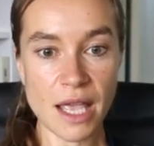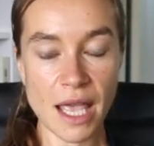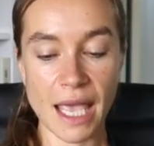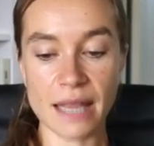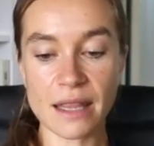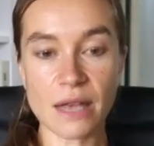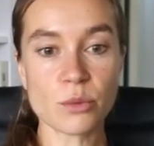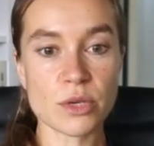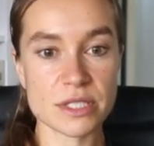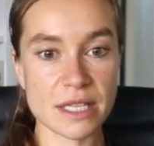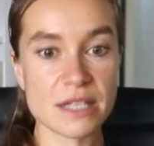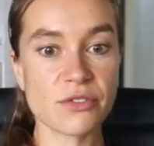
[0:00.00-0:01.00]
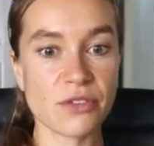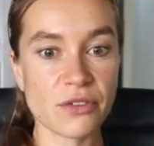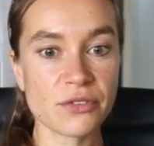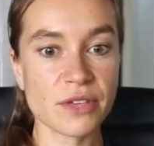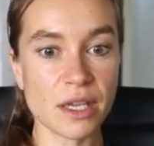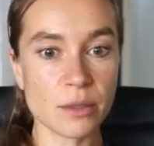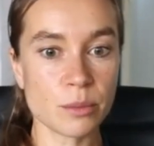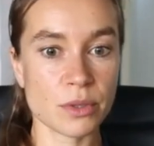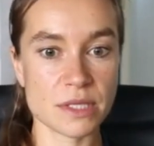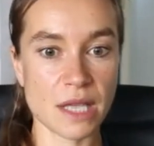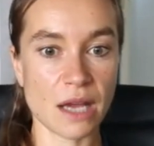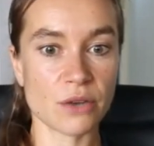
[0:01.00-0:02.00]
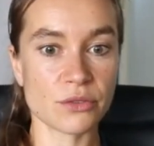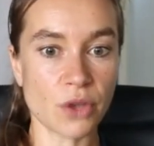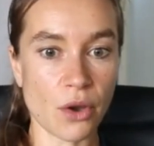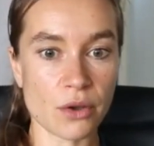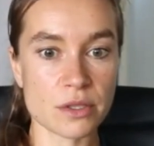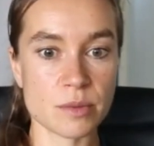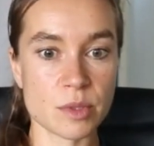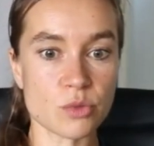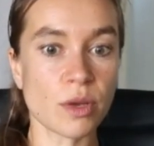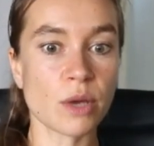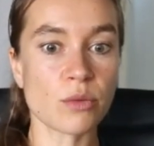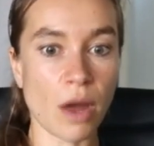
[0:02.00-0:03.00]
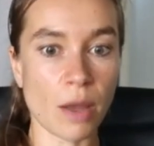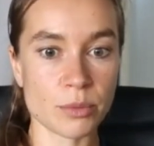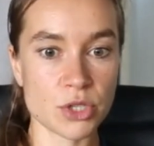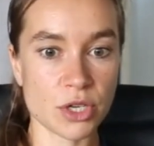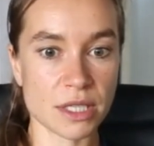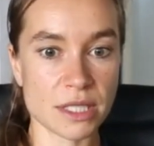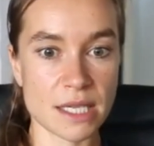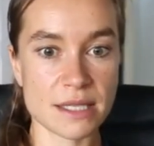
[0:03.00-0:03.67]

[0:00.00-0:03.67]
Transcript: and then was this 15% of dogs which re-rupture a disc